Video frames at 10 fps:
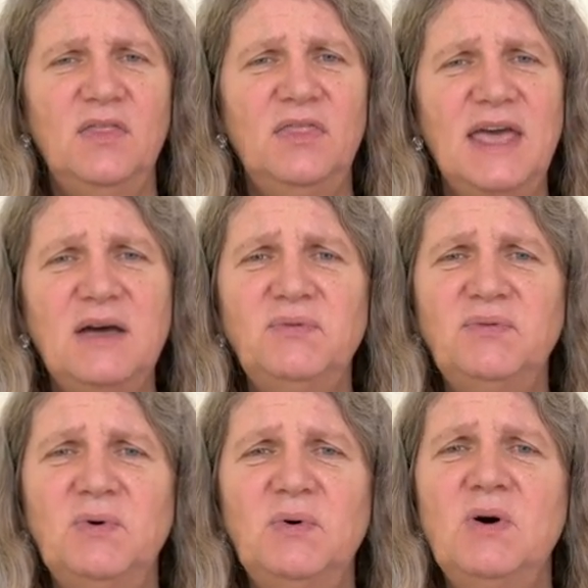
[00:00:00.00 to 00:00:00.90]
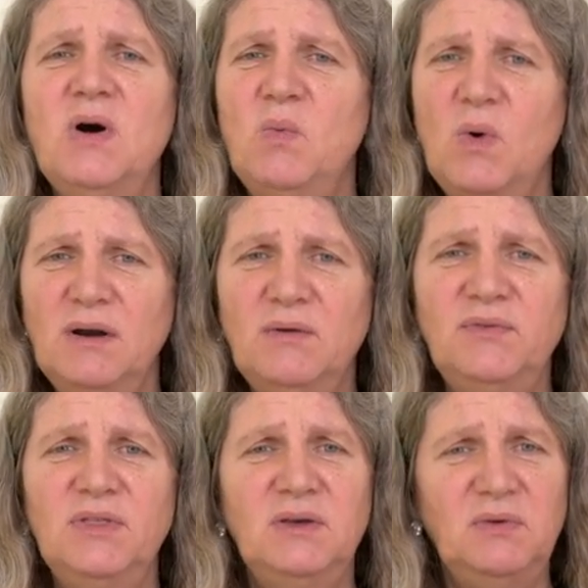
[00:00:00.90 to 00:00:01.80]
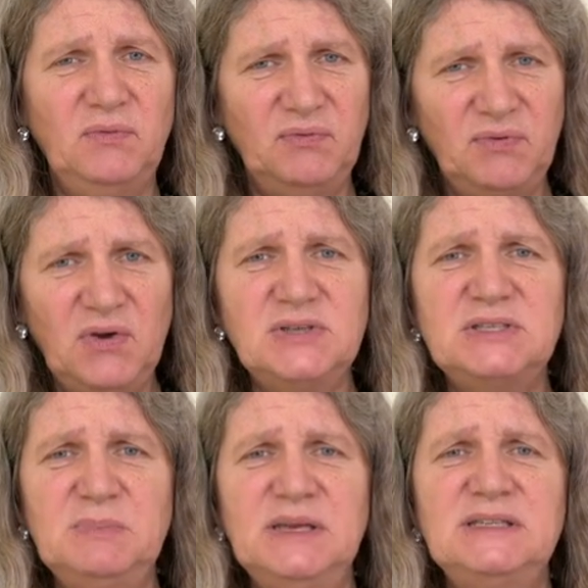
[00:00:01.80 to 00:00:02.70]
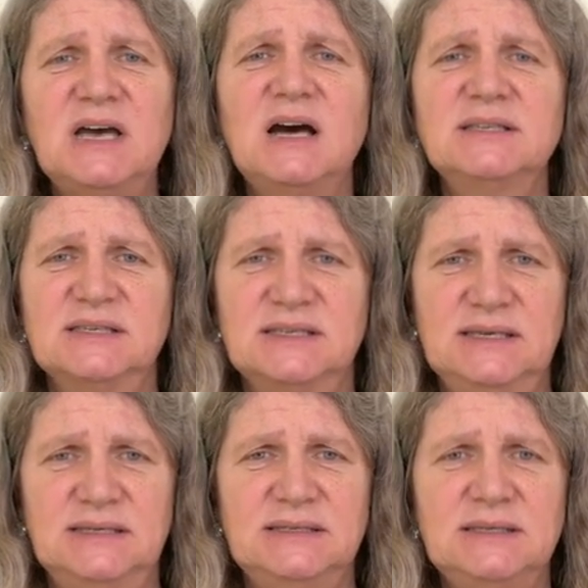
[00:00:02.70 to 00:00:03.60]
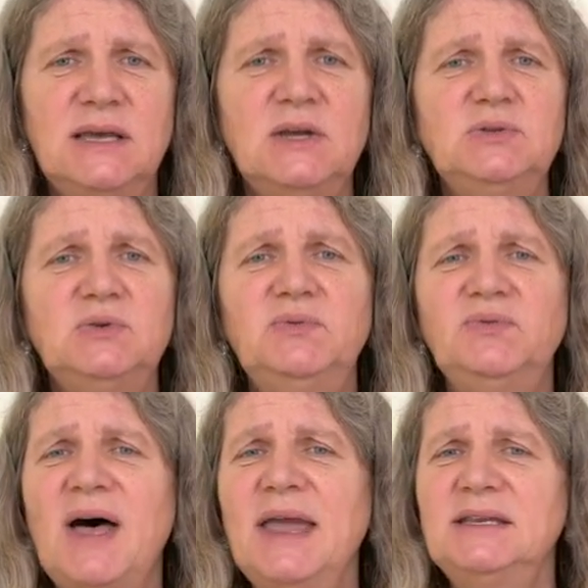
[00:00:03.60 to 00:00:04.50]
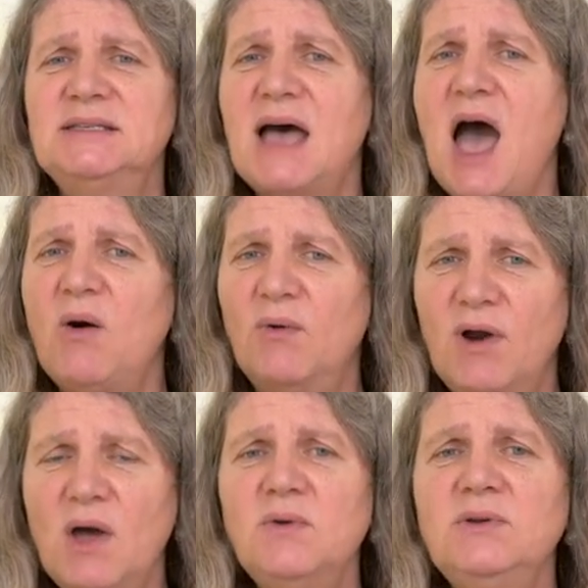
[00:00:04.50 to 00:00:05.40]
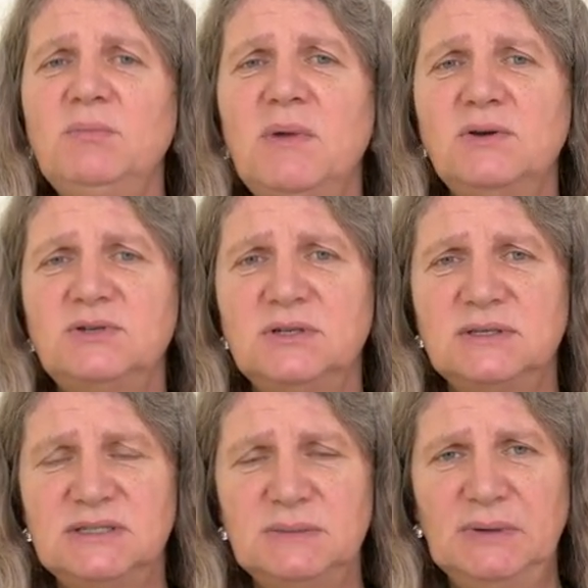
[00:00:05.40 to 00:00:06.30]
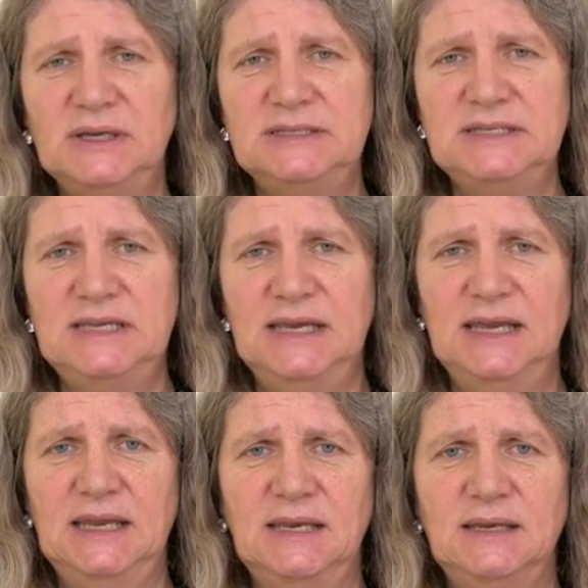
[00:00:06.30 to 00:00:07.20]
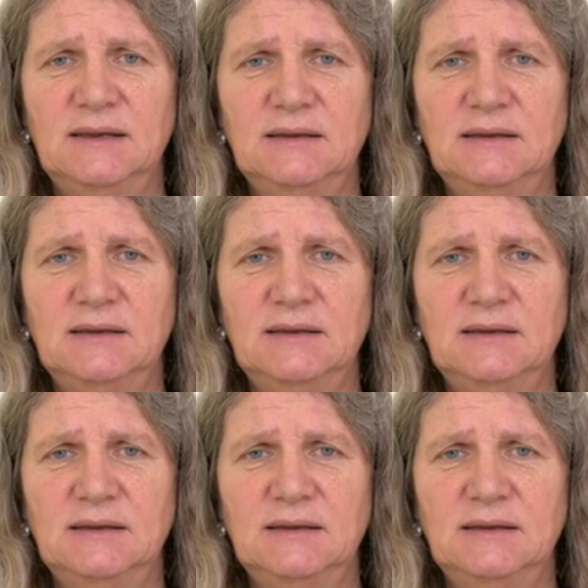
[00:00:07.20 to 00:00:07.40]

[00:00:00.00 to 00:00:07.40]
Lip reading: Therefore, one of the first big tasks is to find our own emotional stability again.